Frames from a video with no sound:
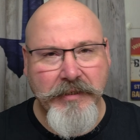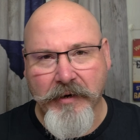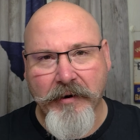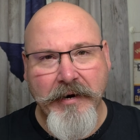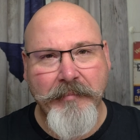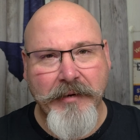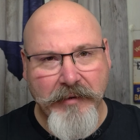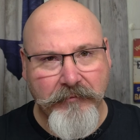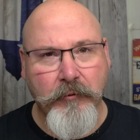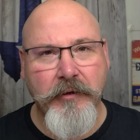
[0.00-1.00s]
Sorry about
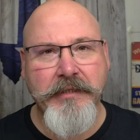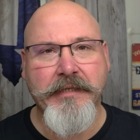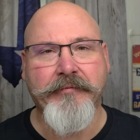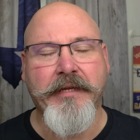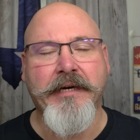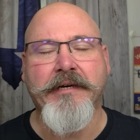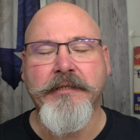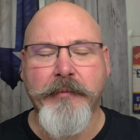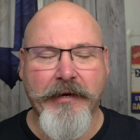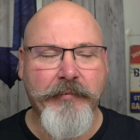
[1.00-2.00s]
my voice and everything
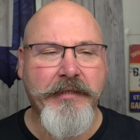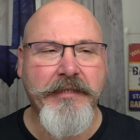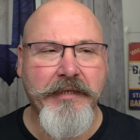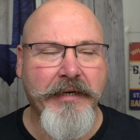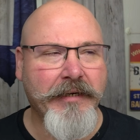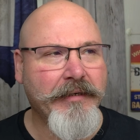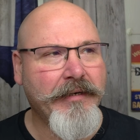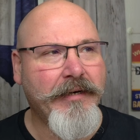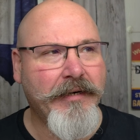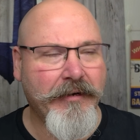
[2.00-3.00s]
else, but I've been sick
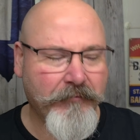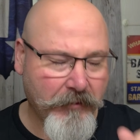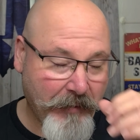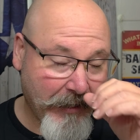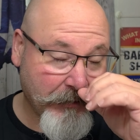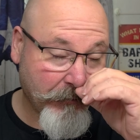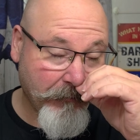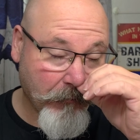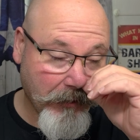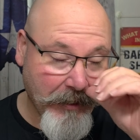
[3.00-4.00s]
for the past
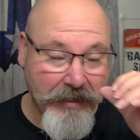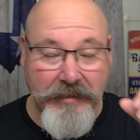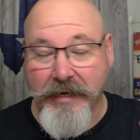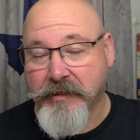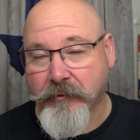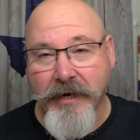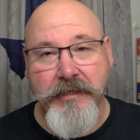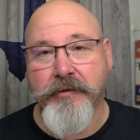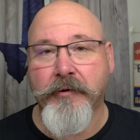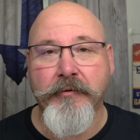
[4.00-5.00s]
3-4 days. I had a
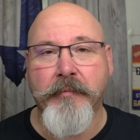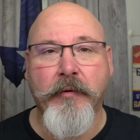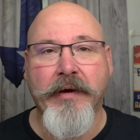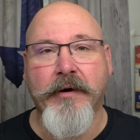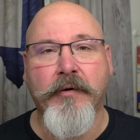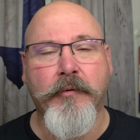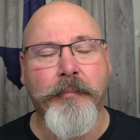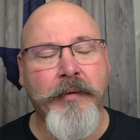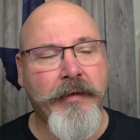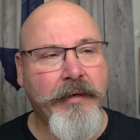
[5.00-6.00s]
scratchy throat on my way
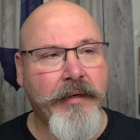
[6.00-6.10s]
home,